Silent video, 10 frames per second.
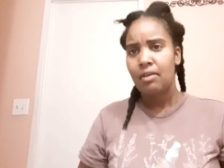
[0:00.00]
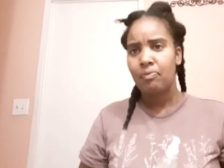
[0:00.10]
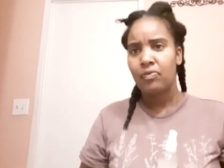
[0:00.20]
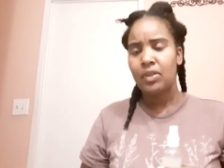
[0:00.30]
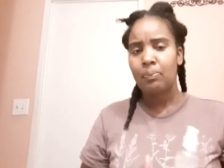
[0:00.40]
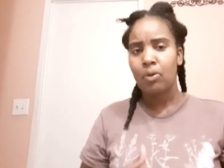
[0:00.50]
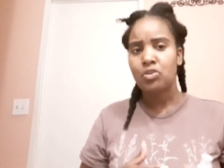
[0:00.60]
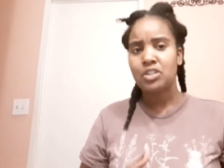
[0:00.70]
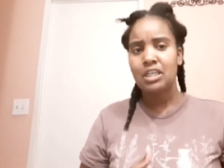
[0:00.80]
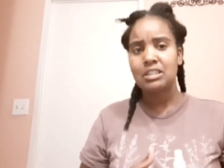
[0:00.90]
the
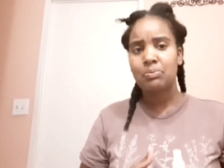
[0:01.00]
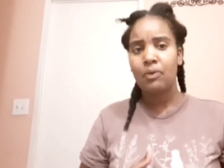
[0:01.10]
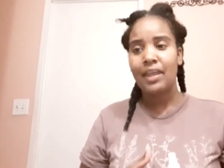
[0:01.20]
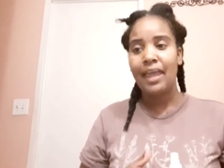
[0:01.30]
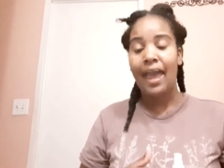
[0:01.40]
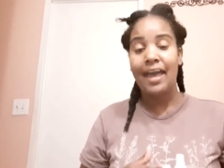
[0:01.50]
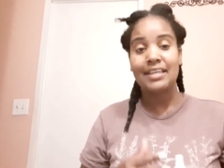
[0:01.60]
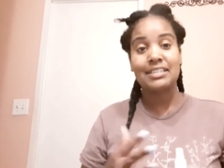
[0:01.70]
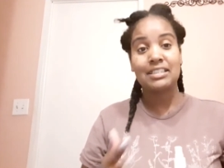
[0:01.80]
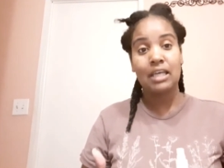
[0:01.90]
protein spray has
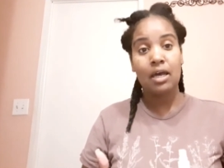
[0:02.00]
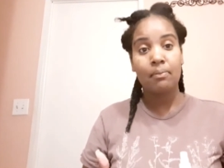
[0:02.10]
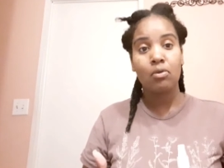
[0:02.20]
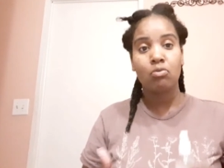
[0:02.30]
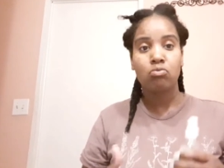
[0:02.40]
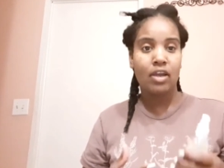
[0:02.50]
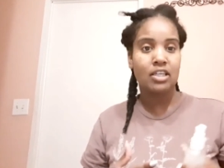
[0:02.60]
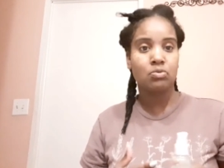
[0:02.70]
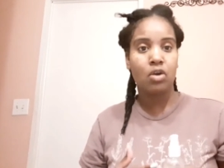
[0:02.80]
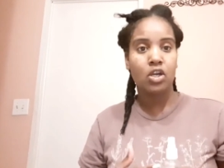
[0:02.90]
some rice
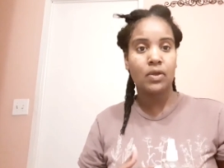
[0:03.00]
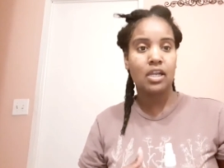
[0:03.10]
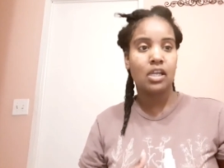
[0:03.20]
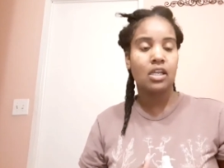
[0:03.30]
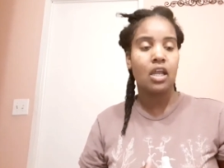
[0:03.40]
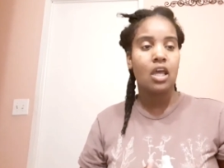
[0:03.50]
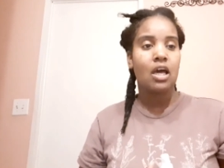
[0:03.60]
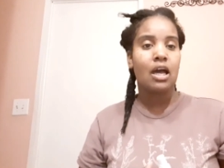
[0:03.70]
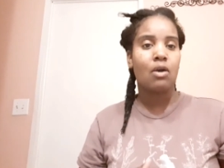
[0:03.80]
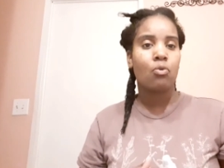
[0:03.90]
water in it,
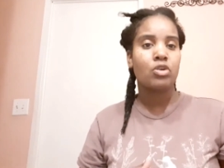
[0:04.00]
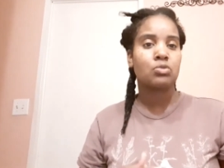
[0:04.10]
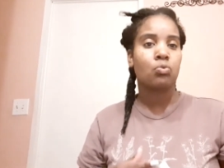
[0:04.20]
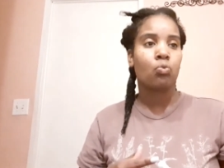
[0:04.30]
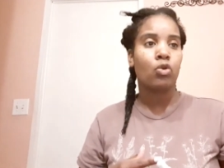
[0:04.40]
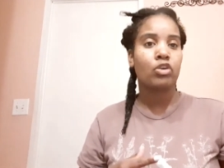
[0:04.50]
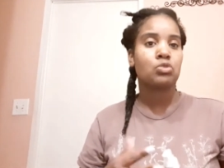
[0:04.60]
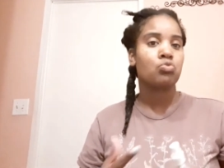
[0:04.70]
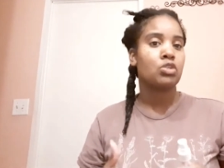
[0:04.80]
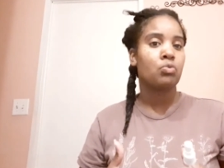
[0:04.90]
which works
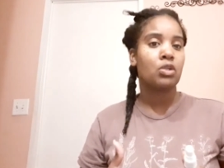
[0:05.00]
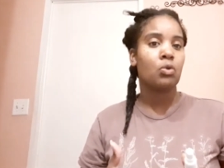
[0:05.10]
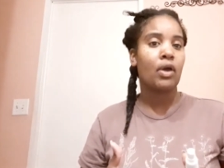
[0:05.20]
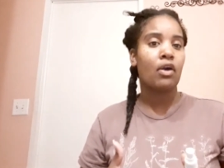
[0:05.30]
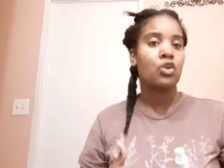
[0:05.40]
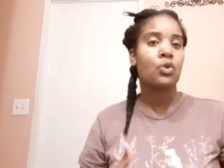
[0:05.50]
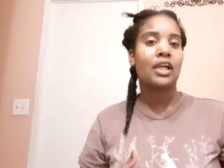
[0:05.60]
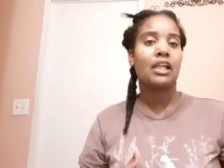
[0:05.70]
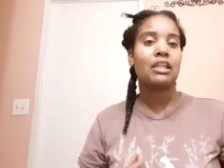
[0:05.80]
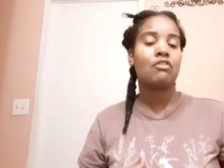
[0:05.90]
really, really well. You kind
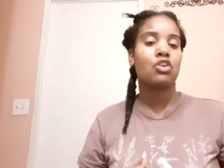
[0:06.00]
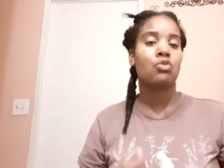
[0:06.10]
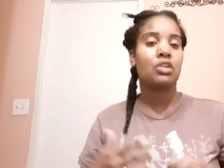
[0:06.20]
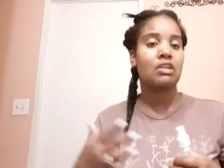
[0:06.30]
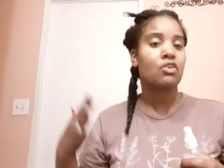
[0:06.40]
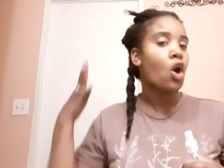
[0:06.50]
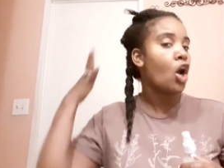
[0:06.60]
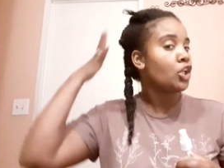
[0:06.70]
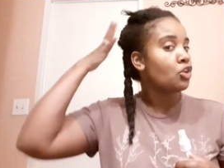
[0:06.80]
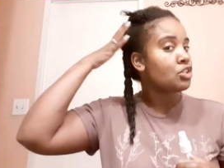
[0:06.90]
of leave it
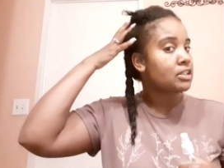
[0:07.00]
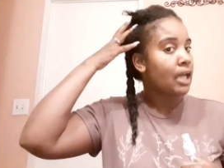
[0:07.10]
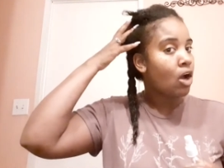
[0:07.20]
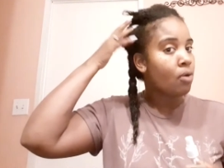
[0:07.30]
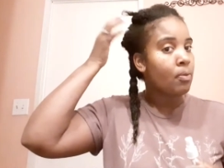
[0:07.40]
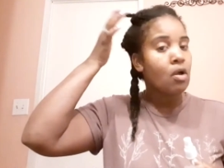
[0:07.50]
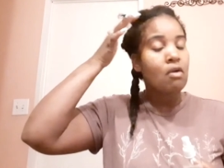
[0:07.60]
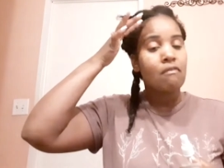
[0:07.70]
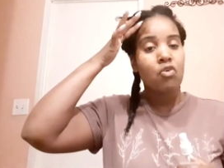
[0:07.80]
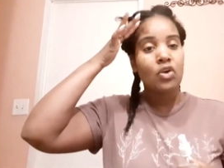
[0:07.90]
on your scalp
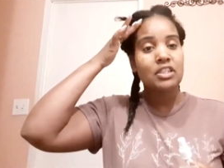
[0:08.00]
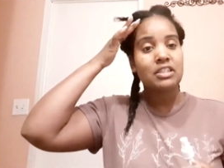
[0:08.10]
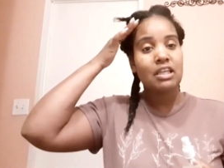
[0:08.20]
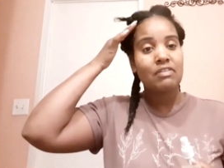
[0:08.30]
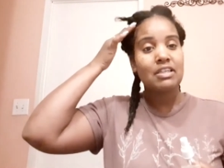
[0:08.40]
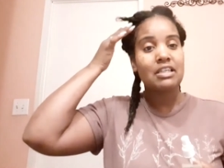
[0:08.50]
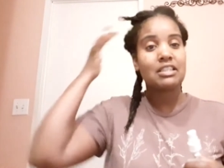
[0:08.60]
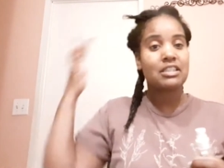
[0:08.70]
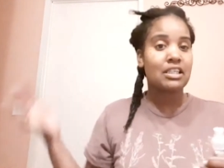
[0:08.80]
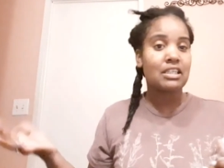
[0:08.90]
for 7 to
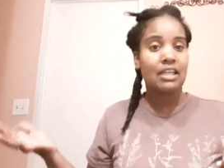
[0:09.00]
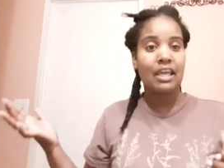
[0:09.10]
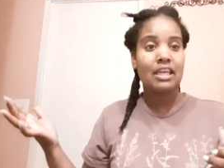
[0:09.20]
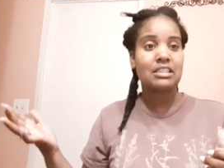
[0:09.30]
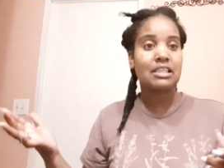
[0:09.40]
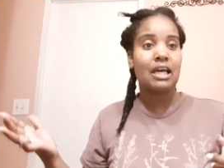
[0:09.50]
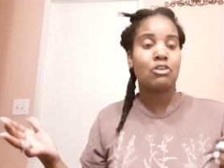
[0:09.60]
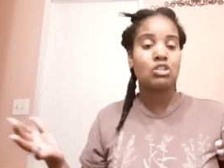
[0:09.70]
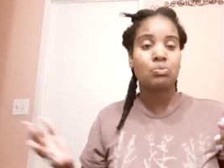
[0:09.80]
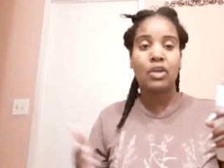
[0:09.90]
10 days.
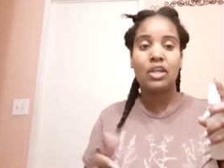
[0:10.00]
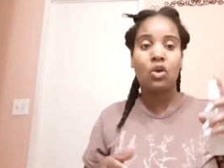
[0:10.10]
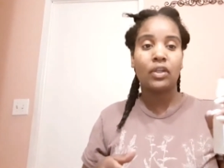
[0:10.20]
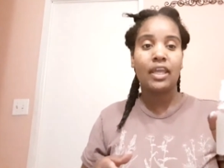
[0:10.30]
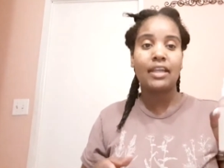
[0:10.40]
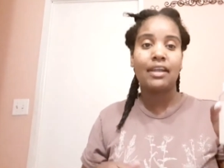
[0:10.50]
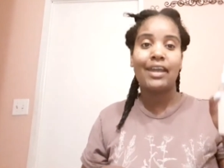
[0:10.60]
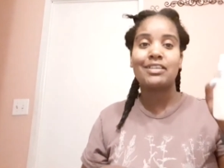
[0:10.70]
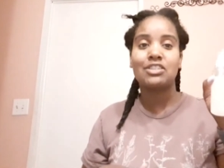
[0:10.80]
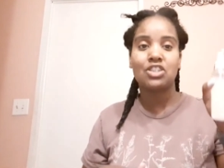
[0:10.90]
You spray it only at
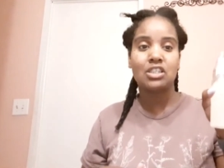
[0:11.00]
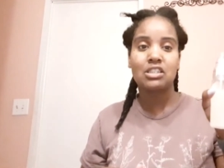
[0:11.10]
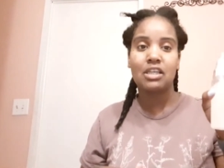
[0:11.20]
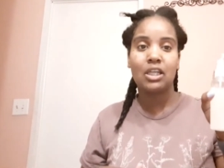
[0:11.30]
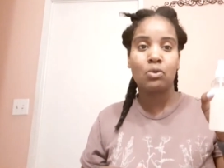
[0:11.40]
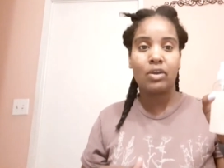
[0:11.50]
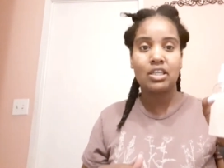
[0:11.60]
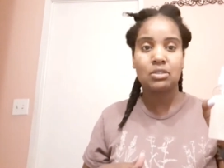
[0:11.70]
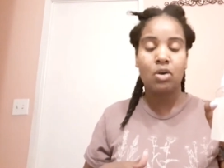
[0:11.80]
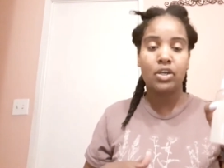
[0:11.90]
night, just like
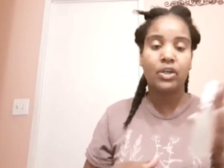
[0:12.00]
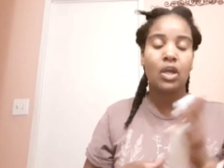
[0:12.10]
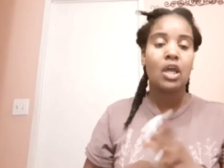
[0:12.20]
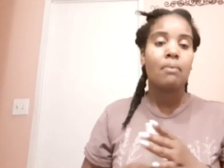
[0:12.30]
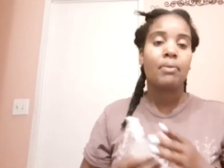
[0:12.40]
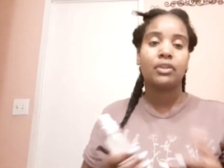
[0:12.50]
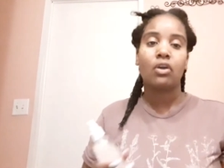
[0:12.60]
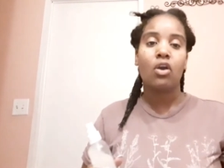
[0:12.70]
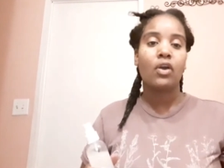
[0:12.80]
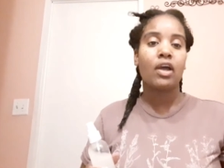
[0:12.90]
rice water. But there
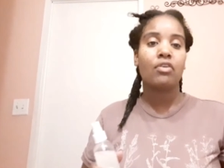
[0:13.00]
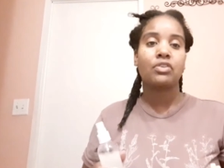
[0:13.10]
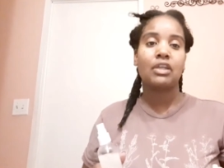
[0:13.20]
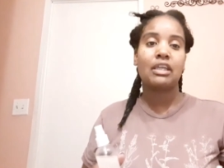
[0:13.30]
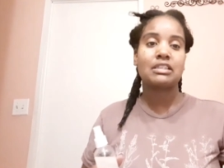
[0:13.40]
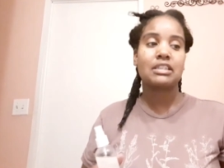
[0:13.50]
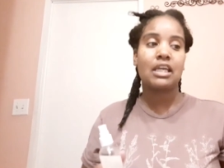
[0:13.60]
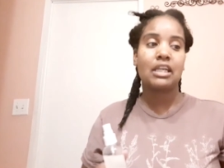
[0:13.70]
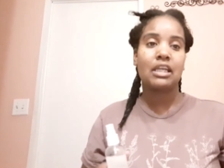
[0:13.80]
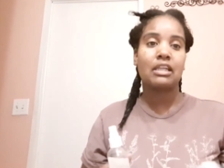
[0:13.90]
are other things
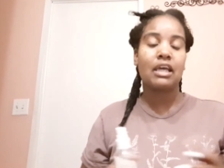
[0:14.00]
in it